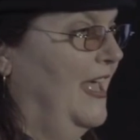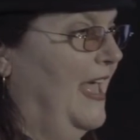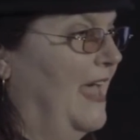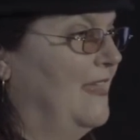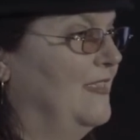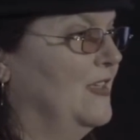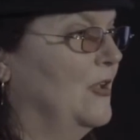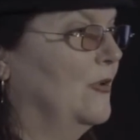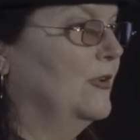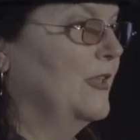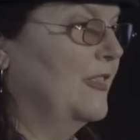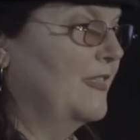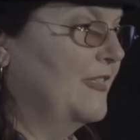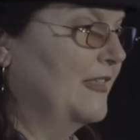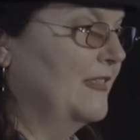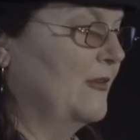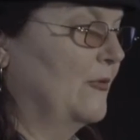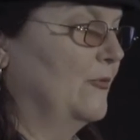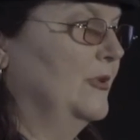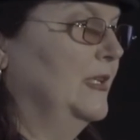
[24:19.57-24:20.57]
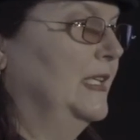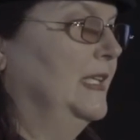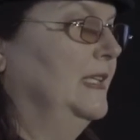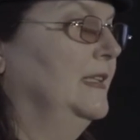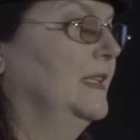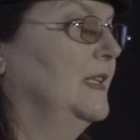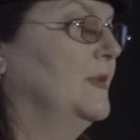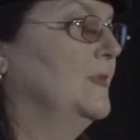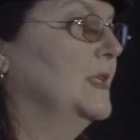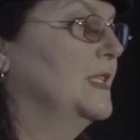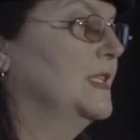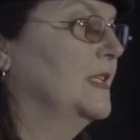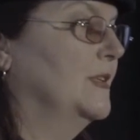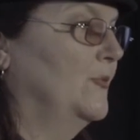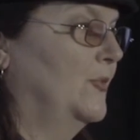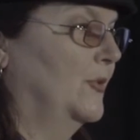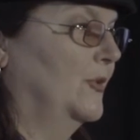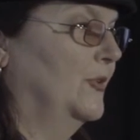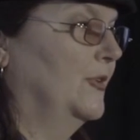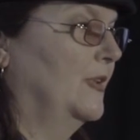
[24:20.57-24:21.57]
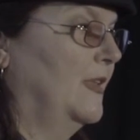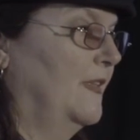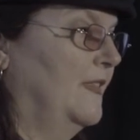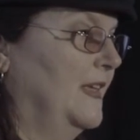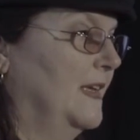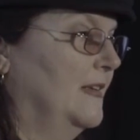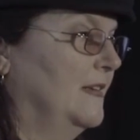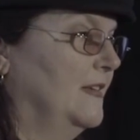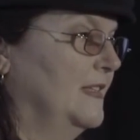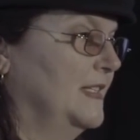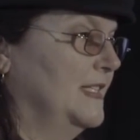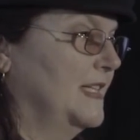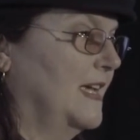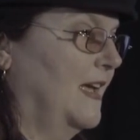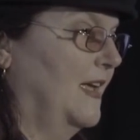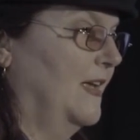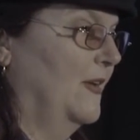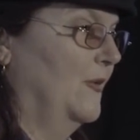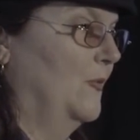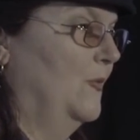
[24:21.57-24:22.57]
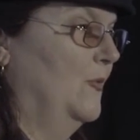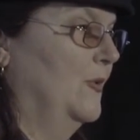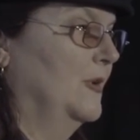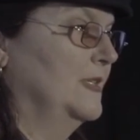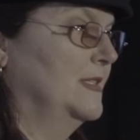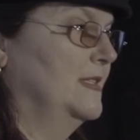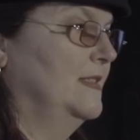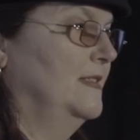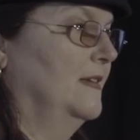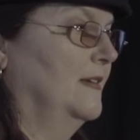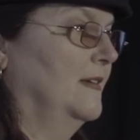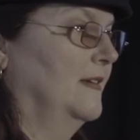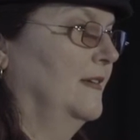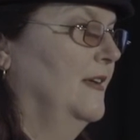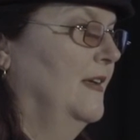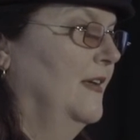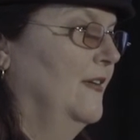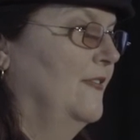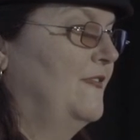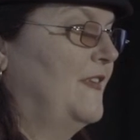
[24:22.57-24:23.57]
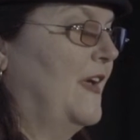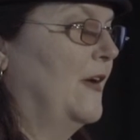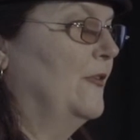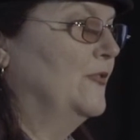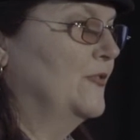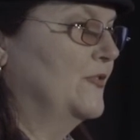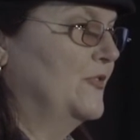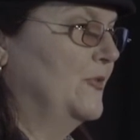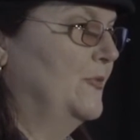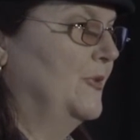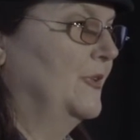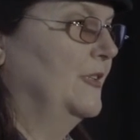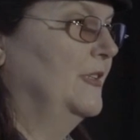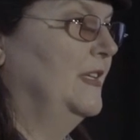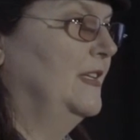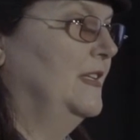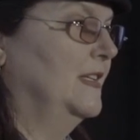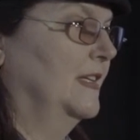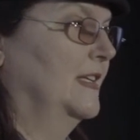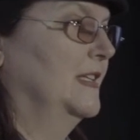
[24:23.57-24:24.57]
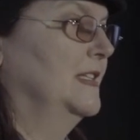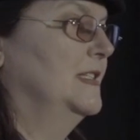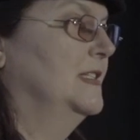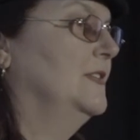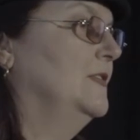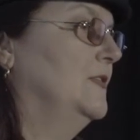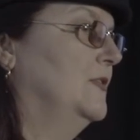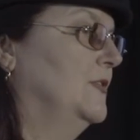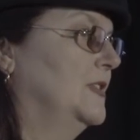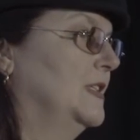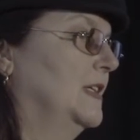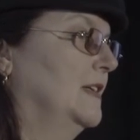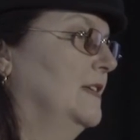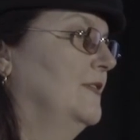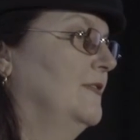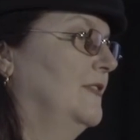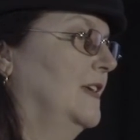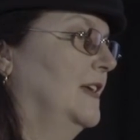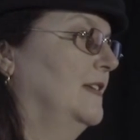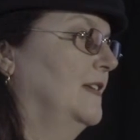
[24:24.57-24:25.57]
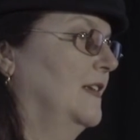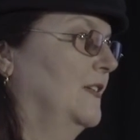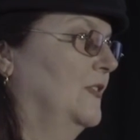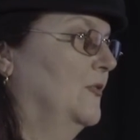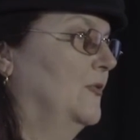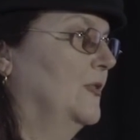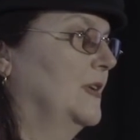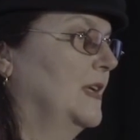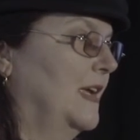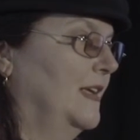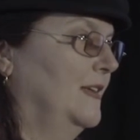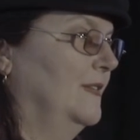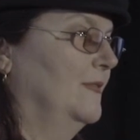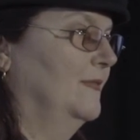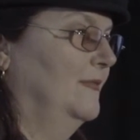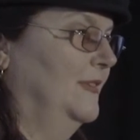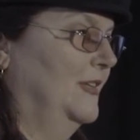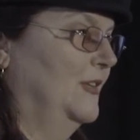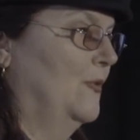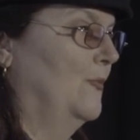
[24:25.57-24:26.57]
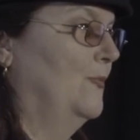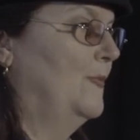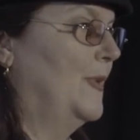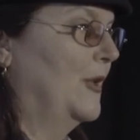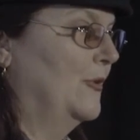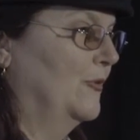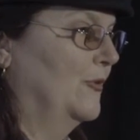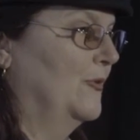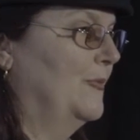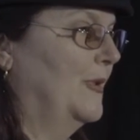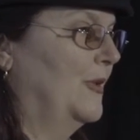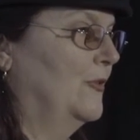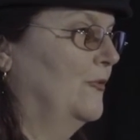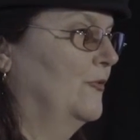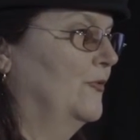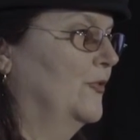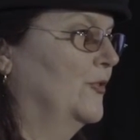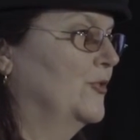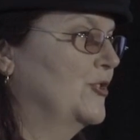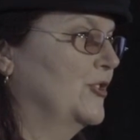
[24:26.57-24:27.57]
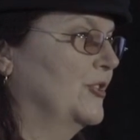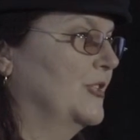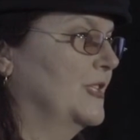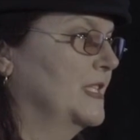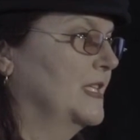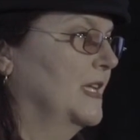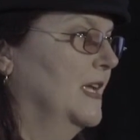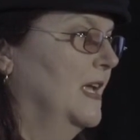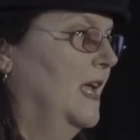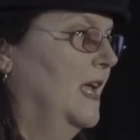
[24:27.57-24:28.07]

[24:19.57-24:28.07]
And the only thing that really limited Perl at the end of the day was the founder's ability to continue to innovate and create better and better versions.